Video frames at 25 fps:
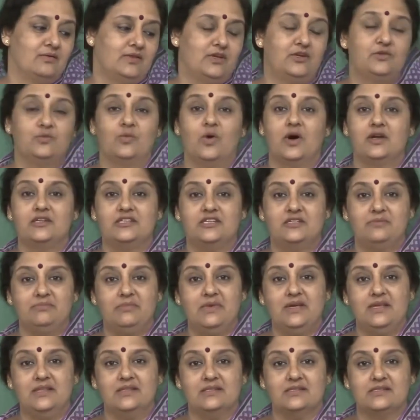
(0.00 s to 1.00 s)
that what it
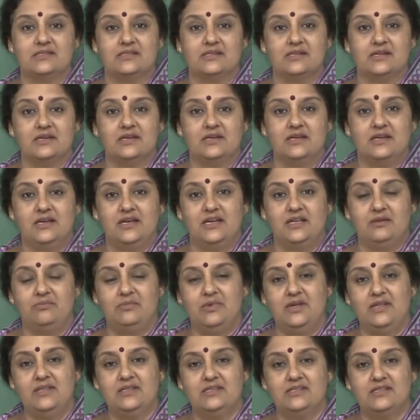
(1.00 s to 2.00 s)
means. It
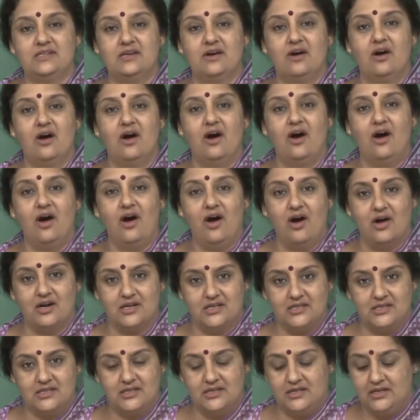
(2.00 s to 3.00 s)
means
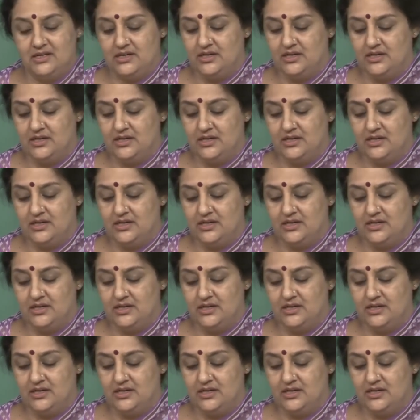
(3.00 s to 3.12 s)
hot.